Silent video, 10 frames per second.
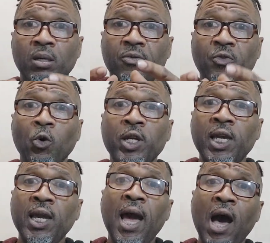
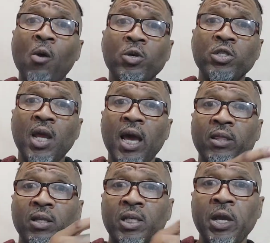48 hours
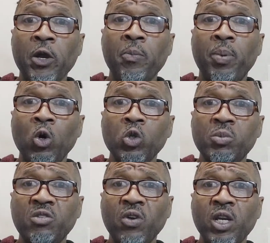after Derek
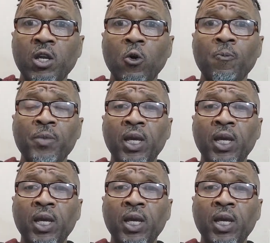Boseman's video,